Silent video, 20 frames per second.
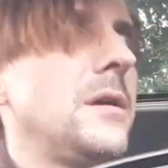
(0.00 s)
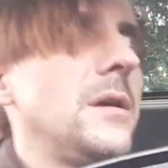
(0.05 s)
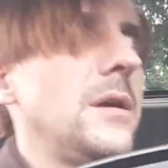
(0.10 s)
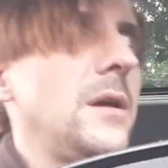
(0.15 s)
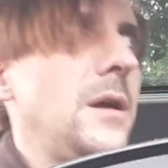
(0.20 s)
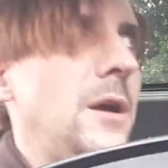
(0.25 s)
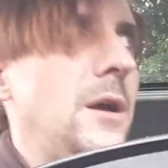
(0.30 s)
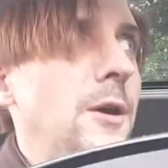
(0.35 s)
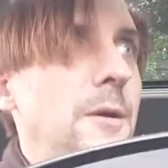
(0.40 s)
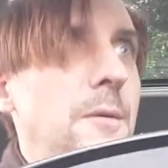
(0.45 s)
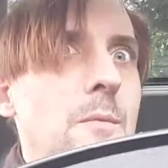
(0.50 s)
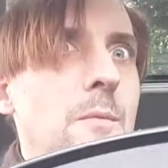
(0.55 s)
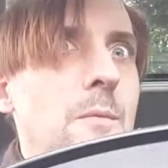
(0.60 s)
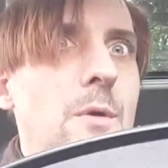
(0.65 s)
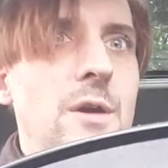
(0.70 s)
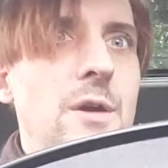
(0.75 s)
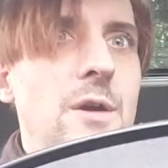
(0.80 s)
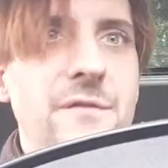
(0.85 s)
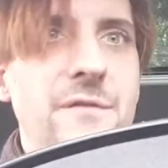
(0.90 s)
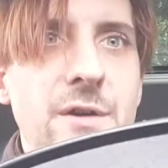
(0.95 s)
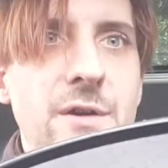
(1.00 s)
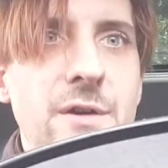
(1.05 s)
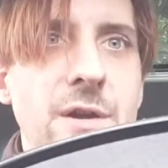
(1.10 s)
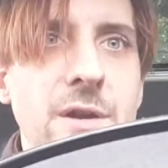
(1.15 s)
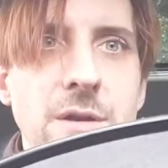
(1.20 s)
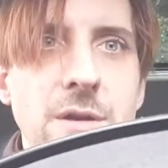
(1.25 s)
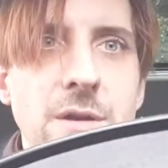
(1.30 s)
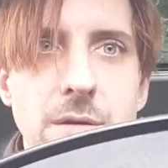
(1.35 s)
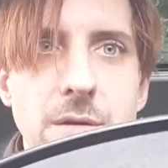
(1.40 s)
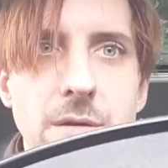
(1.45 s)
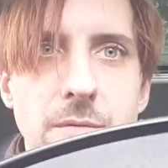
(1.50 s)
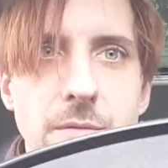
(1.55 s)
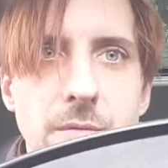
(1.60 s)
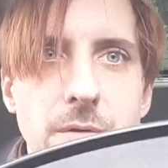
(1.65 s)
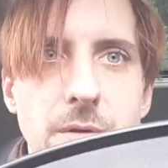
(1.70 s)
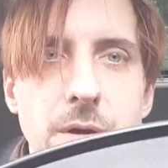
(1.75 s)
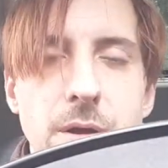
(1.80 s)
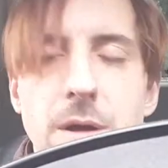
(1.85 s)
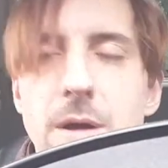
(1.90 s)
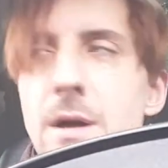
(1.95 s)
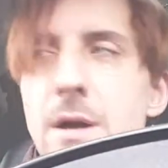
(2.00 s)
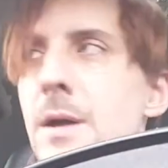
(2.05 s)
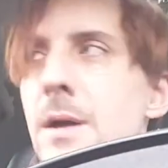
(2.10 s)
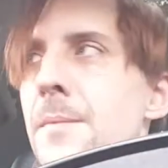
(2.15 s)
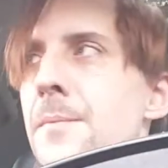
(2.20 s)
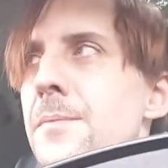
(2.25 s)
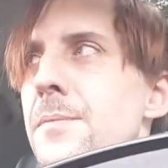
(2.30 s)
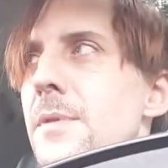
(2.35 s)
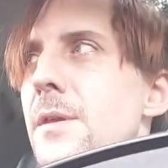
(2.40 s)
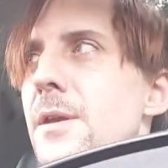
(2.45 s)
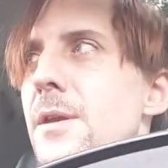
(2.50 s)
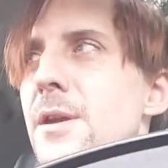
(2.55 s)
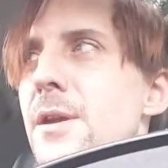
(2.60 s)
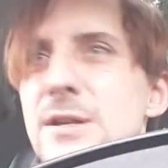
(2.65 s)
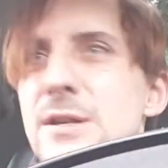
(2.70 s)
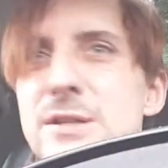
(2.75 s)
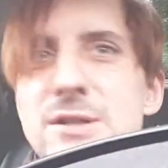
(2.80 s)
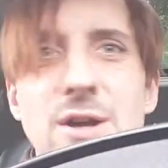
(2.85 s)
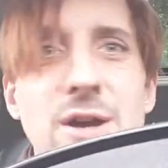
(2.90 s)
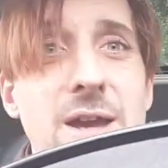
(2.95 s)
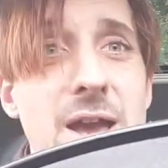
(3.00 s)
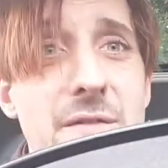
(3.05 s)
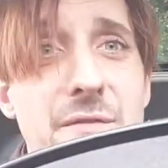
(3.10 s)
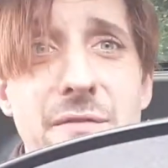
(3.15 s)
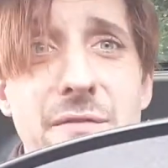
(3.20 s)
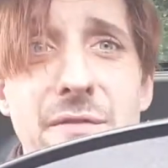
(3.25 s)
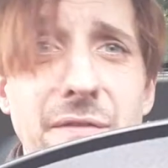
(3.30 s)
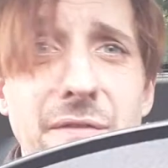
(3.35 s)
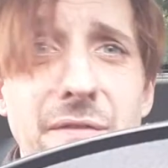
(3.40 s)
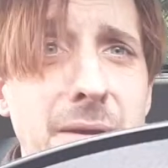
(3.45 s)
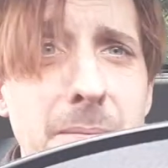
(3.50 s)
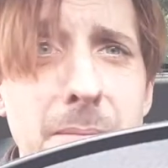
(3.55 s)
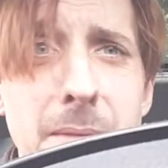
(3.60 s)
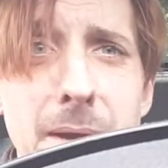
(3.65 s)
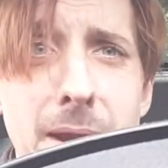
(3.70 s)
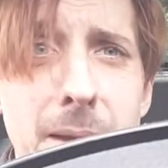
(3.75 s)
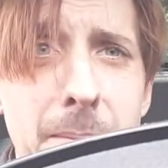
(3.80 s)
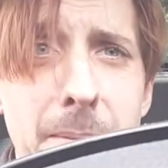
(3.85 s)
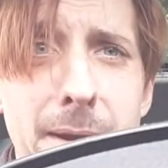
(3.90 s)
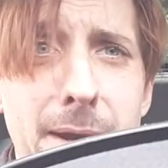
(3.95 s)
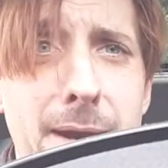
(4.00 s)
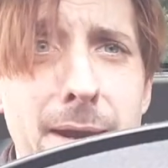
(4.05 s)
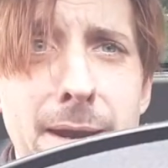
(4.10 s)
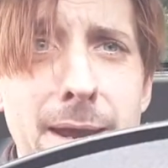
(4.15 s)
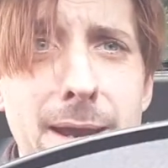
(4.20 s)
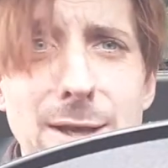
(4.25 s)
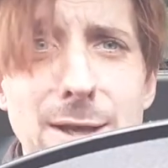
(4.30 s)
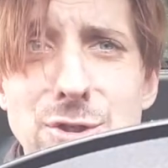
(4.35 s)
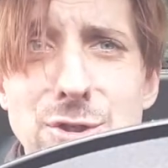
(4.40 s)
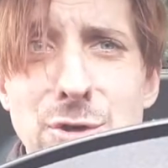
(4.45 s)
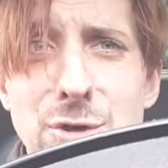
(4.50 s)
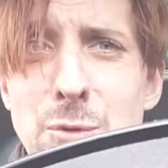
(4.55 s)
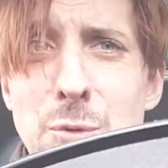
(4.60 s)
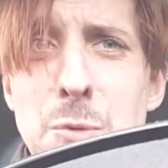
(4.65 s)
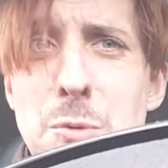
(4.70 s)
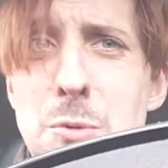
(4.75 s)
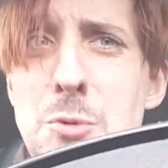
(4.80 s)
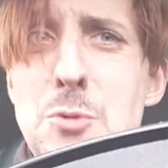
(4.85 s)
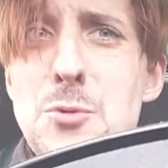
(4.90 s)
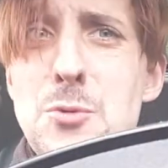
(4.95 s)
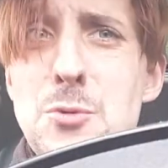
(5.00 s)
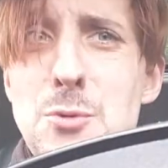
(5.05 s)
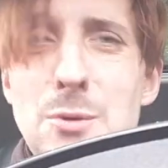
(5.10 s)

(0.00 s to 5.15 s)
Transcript: home Wi-Fi, because I have a 50 megabit connection.